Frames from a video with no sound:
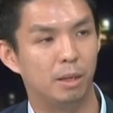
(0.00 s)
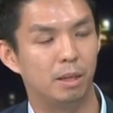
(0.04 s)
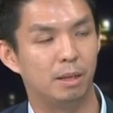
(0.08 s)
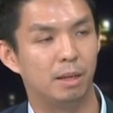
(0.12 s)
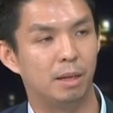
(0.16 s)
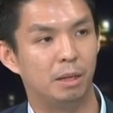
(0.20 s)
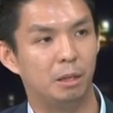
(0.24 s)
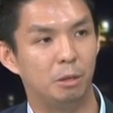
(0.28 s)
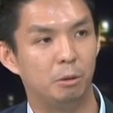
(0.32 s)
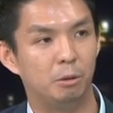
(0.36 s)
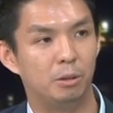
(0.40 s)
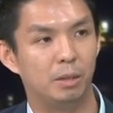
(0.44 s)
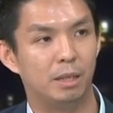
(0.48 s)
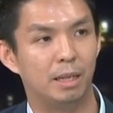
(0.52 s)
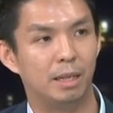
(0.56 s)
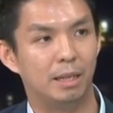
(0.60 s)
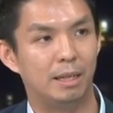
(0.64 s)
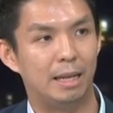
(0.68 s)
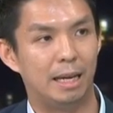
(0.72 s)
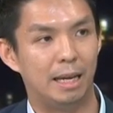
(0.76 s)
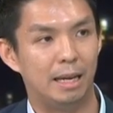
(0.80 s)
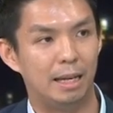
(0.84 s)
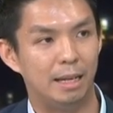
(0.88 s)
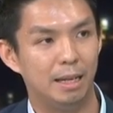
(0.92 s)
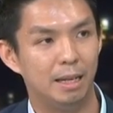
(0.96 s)
to it and using
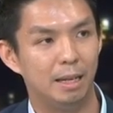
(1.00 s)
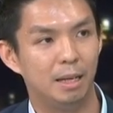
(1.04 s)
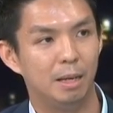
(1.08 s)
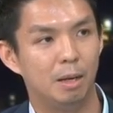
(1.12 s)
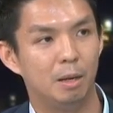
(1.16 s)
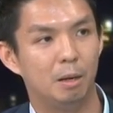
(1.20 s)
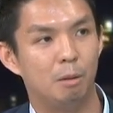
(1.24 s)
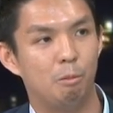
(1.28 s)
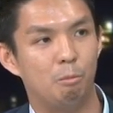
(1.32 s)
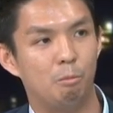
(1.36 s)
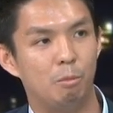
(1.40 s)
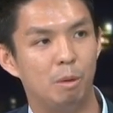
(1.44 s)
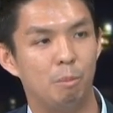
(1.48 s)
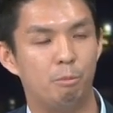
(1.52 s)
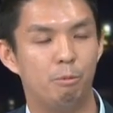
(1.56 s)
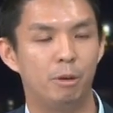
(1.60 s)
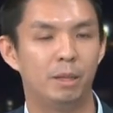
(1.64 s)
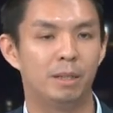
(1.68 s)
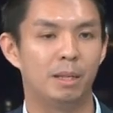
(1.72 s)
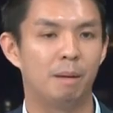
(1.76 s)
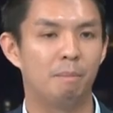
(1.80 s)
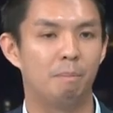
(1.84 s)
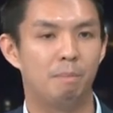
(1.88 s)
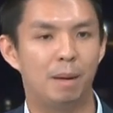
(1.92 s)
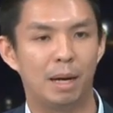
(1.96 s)
it daily, we
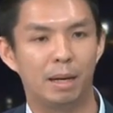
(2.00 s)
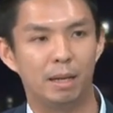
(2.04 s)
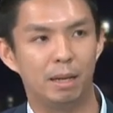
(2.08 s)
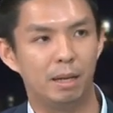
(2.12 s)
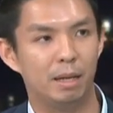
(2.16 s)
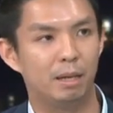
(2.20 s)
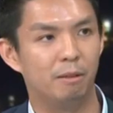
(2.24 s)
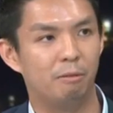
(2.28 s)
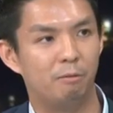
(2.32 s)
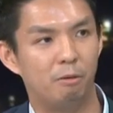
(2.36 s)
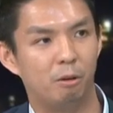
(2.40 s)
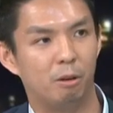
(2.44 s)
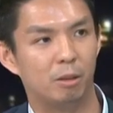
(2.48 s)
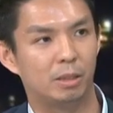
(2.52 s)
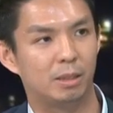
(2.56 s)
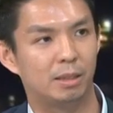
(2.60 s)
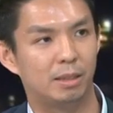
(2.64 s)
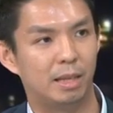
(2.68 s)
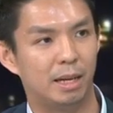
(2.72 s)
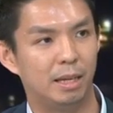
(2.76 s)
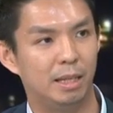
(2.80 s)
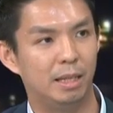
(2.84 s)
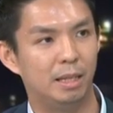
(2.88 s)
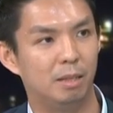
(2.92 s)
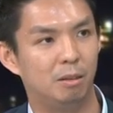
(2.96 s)
bring them back in for a
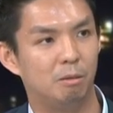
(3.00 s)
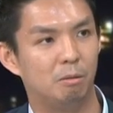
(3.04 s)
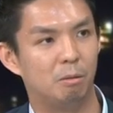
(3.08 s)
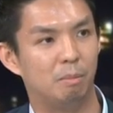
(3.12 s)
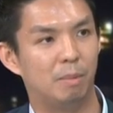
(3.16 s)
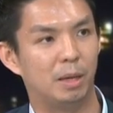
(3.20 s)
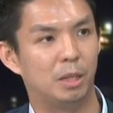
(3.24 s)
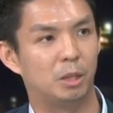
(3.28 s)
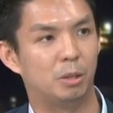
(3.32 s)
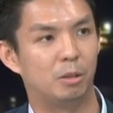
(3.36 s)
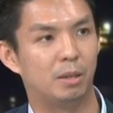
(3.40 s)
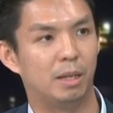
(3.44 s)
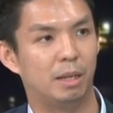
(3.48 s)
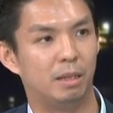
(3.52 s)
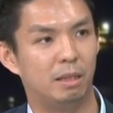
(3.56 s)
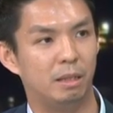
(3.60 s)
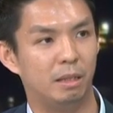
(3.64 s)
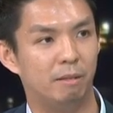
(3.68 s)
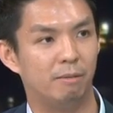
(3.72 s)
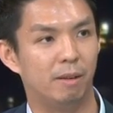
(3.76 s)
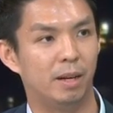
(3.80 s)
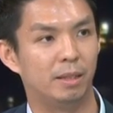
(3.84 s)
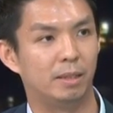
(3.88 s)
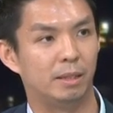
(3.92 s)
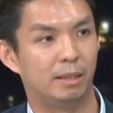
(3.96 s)
study to make sure that the
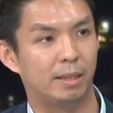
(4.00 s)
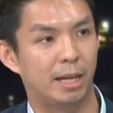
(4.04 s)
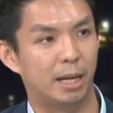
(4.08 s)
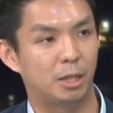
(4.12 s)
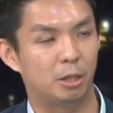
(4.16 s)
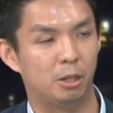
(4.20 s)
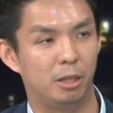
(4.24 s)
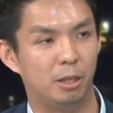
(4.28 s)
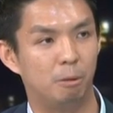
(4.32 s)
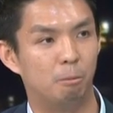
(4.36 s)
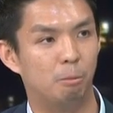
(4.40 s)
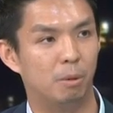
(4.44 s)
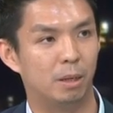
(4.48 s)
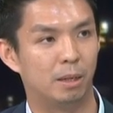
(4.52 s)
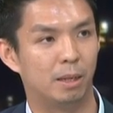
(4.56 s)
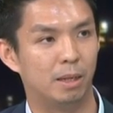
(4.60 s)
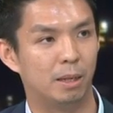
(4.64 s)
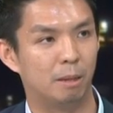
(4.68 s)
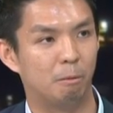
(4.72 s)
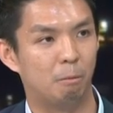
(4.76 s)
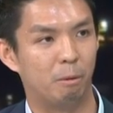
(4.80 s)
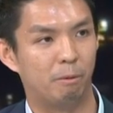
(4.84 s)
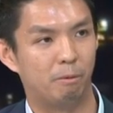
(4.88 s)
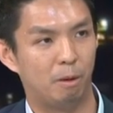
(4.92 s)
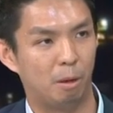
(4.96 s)
device is actually
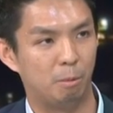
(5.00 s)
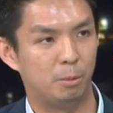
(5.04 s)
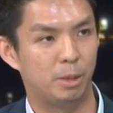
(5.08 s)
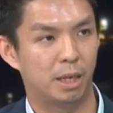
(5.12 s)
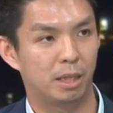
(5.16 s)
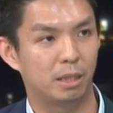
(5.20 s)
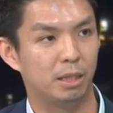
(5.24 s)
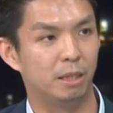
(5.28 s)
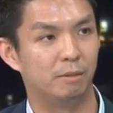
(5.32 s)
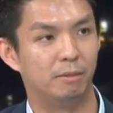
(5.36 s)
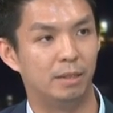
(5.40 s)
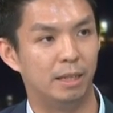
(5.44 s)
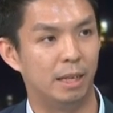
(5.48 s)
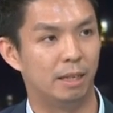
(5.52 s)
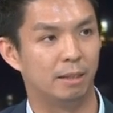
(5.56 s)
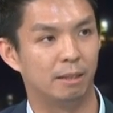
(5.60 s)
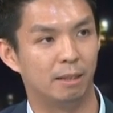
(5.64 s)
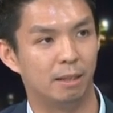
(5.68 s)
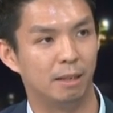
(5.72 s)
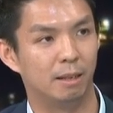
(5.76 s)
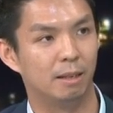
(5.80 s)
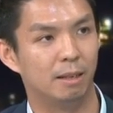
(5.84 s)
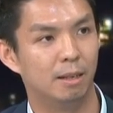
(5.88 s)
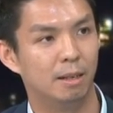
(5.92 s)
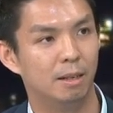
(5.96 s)
working with objective
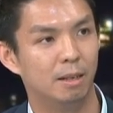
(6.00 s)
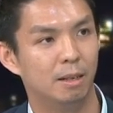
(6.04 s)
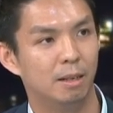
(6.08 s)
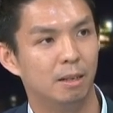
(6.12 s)
data.